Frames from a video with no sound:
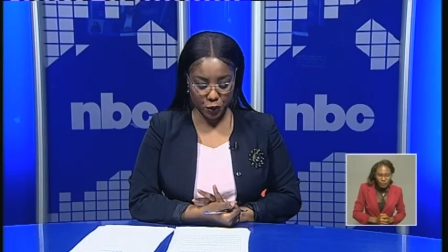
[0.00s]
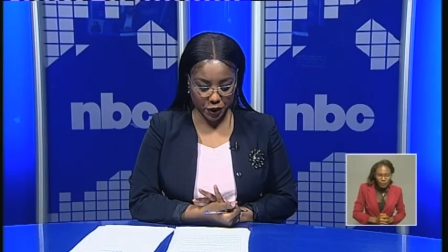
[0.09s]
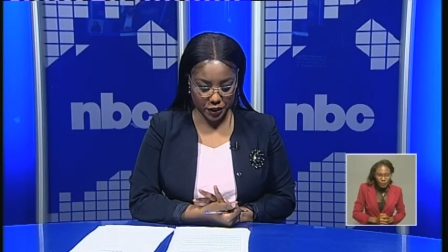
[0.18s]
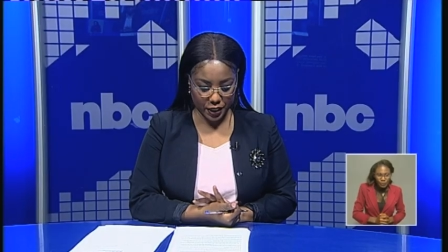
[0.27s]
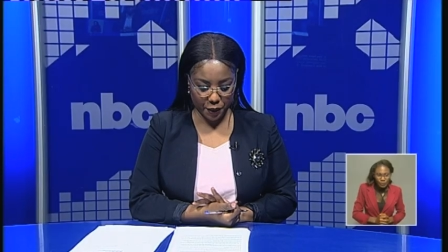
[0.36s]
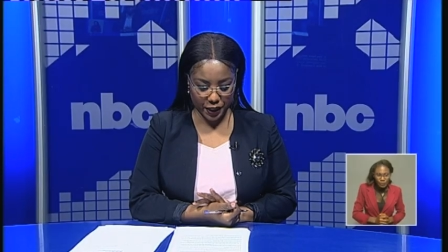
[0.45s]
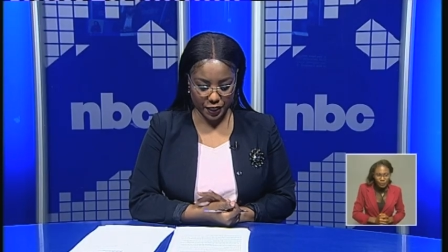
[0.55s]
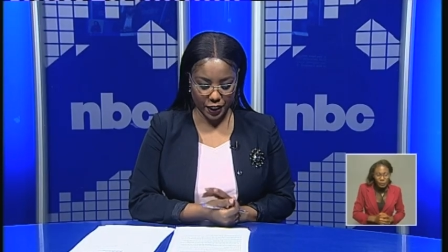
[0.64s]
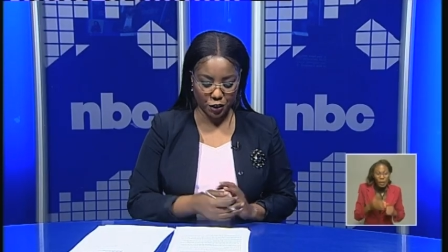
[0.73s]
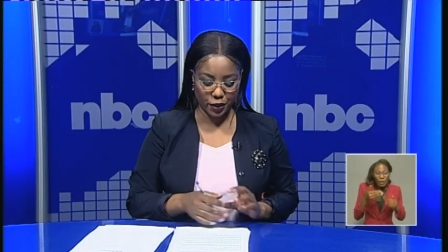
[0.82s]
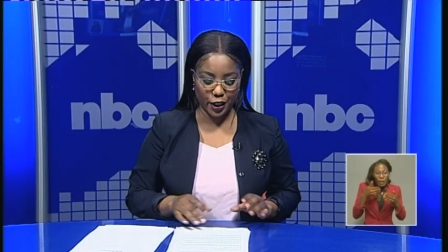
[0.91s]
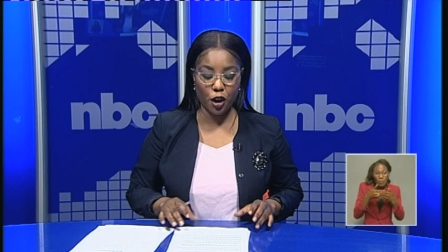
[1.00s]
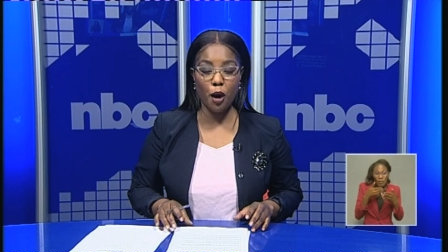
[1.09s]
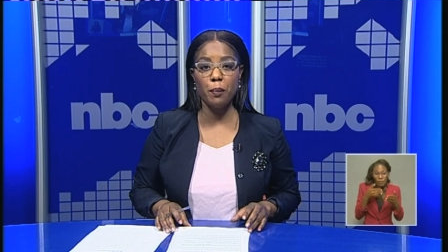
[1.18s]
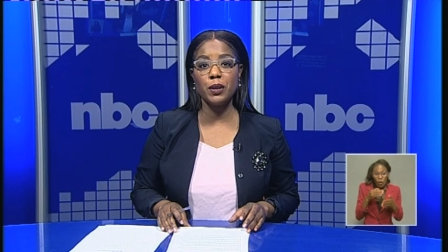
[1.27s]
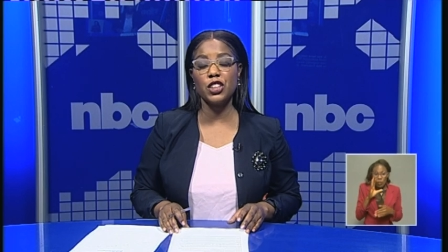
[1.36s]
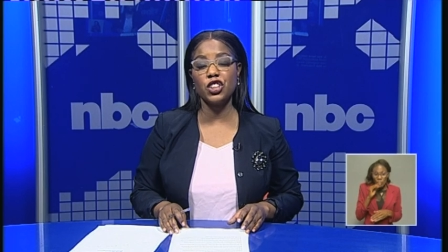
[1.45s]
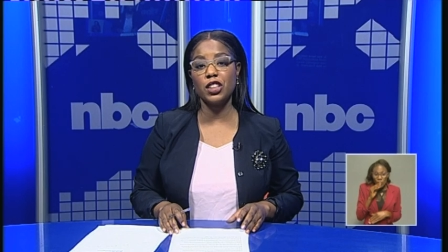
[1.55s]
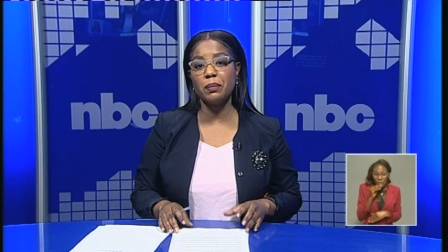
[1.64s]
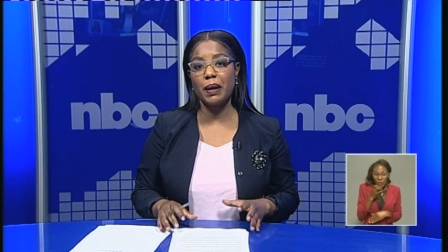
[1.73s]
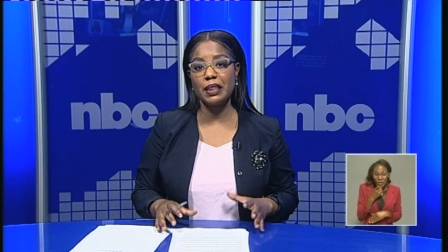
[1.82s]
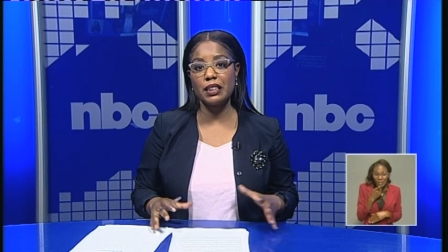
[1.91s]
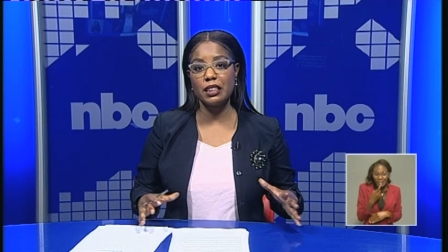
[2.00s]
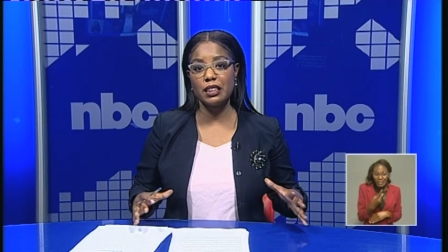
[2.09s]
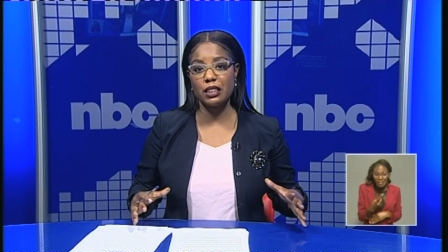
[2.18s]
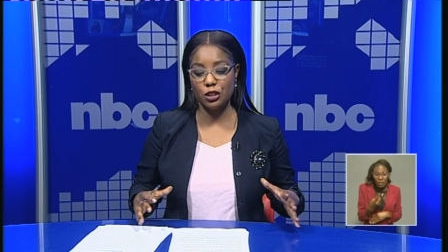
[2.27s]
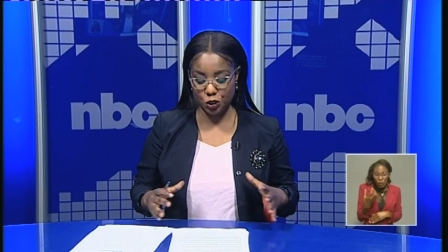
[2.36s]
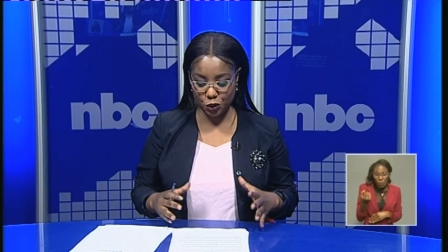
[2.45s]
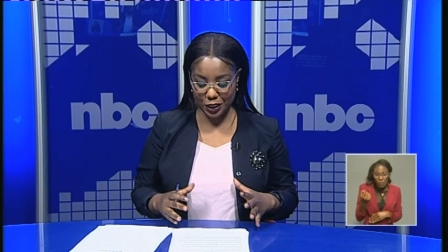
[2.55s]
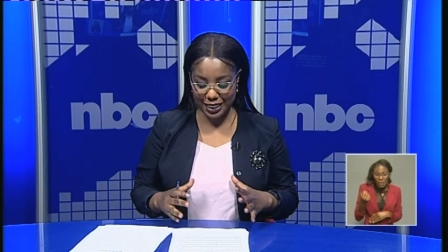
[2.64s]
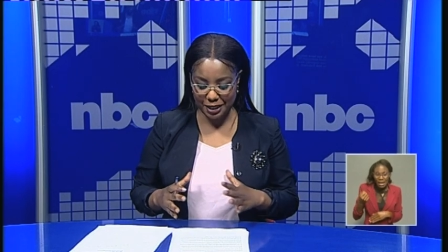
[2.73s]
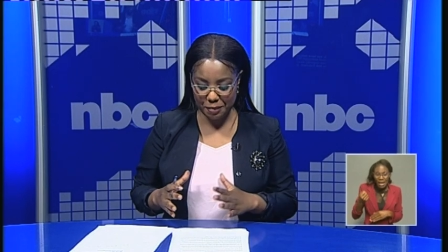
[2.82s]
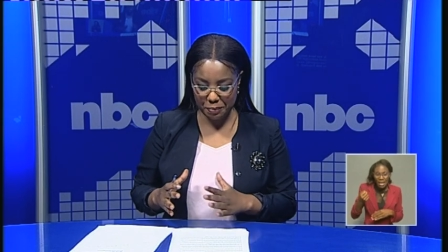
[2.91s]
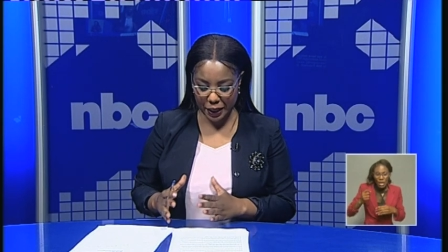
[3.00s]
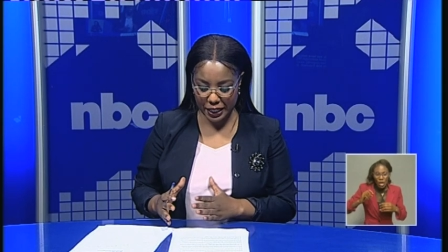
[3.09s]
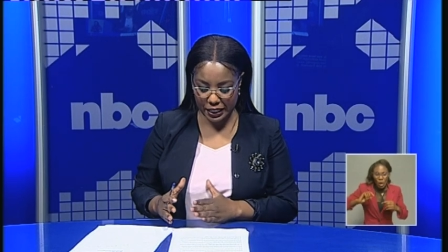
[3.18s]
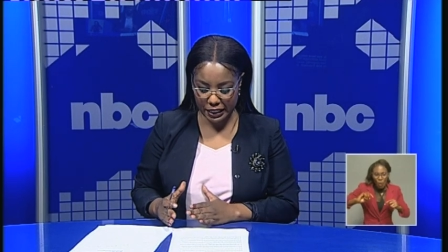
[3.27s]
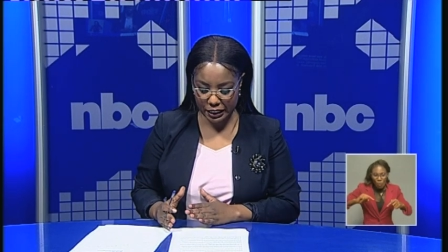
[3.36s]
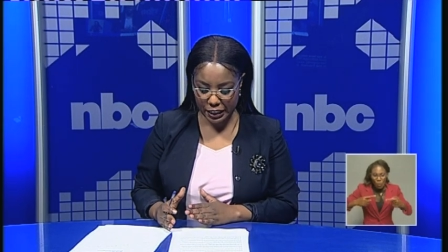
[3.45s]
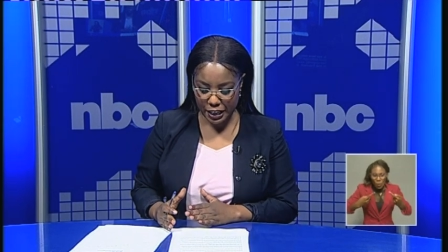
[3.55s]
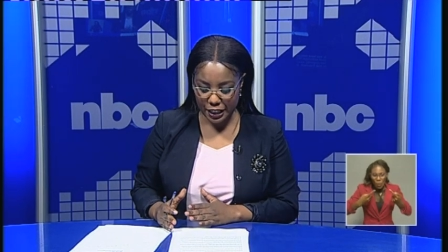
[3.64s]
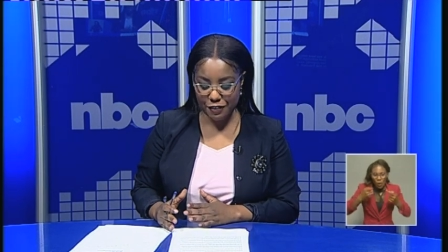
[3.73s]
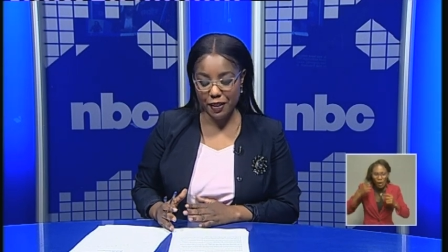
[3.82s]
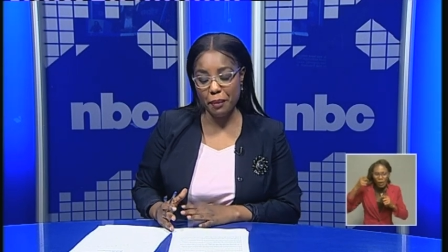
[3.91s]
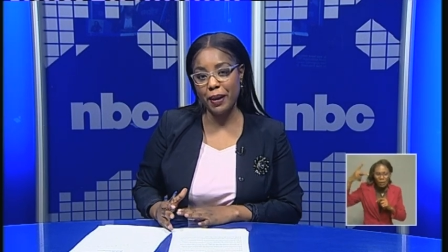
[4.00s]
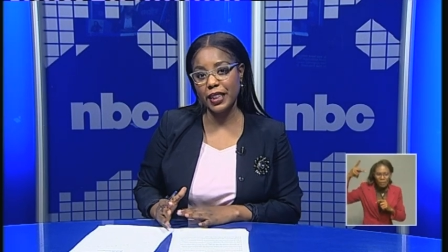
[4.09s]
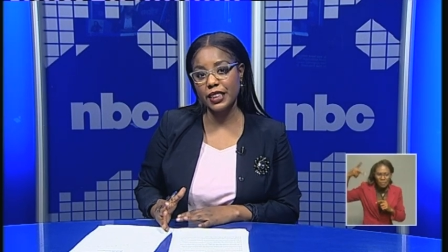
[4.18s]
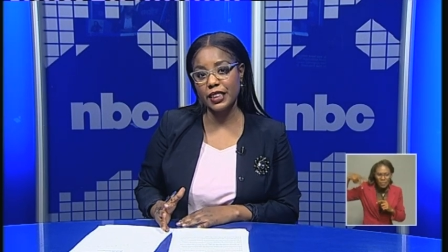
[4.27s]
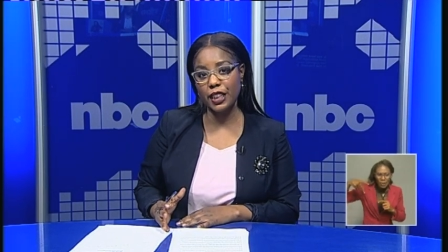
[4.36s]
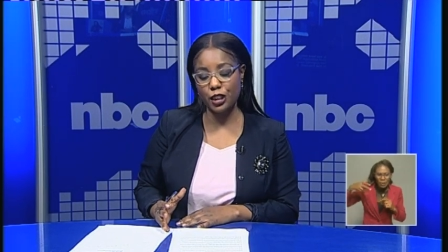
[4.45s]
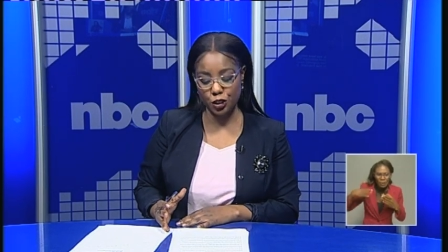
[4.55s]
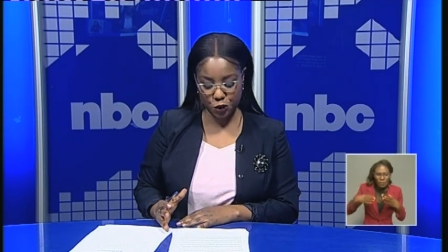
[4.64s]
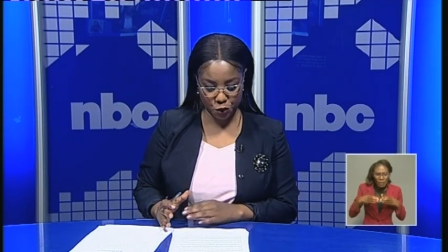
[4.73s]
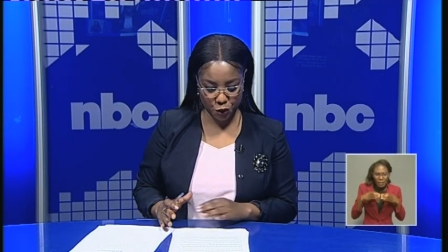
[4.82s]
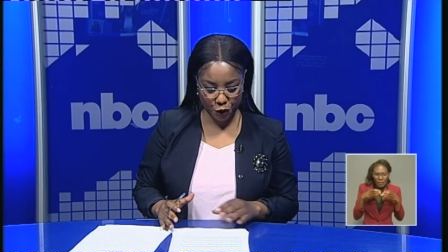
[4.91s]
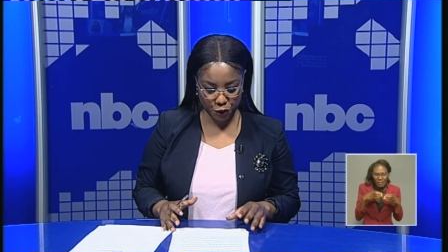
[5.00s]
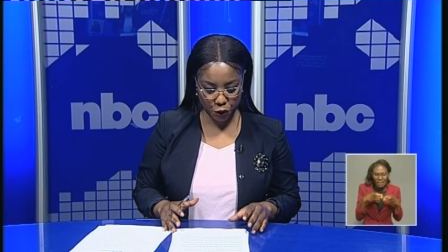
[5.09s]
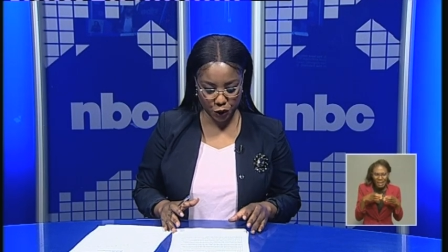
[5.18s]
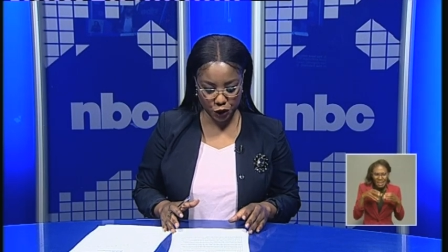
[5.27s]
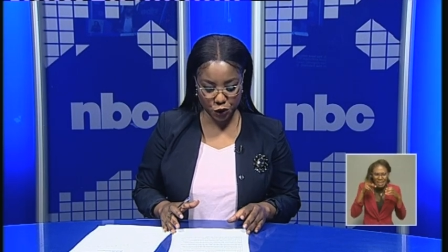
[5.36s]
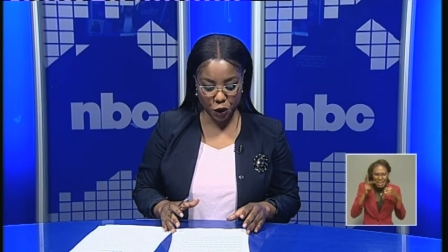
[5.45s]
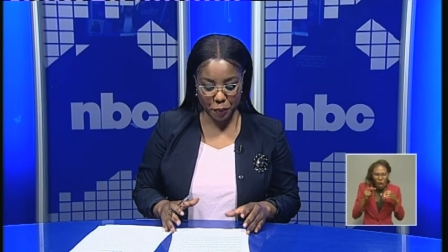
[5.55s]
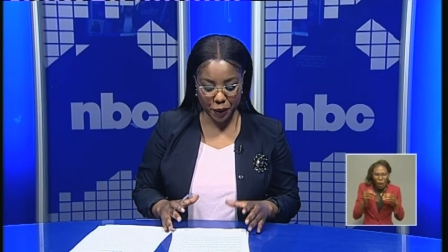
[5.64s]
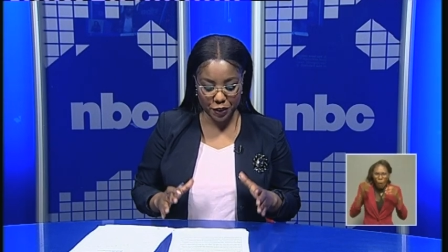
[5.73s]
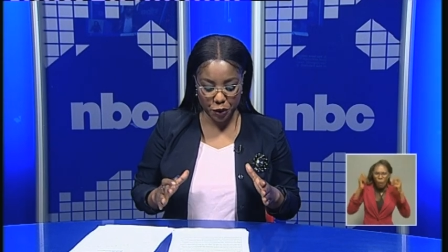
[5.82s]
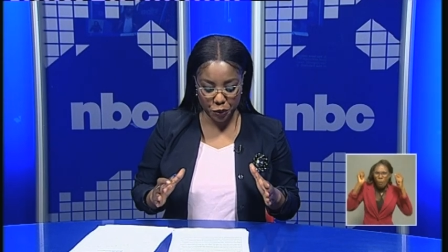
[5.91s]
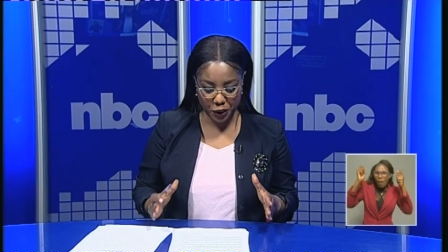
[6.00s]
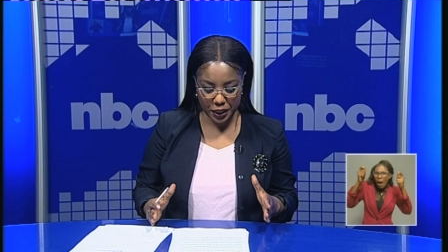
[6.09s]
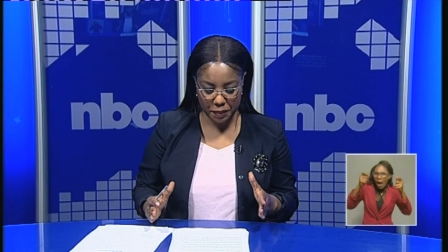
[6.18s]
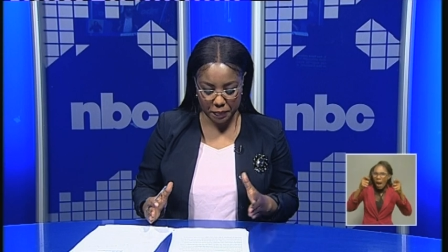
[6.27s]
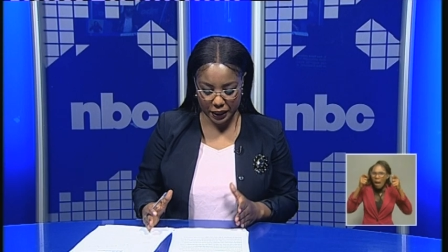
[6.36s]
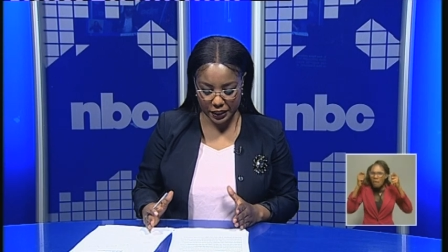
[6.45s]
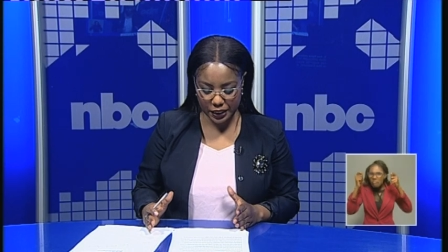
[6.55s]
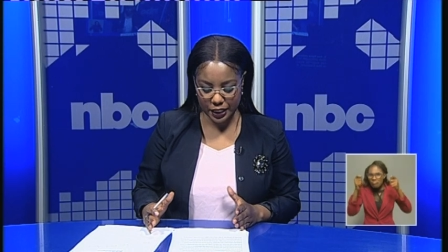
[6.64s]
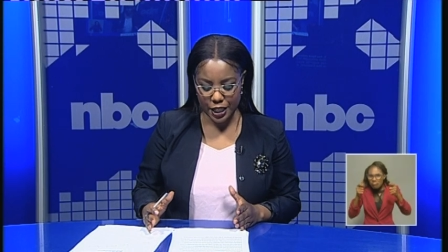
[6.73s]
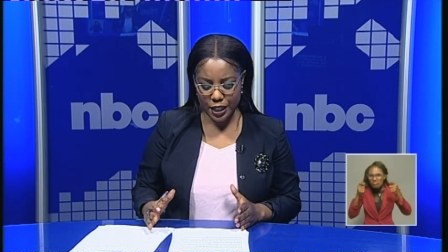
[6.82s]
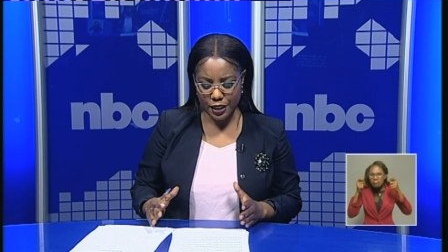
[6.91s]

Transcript: well, now and then you hear opposition parties usually campaigning, if I may say, to, of course, topple the ruling party.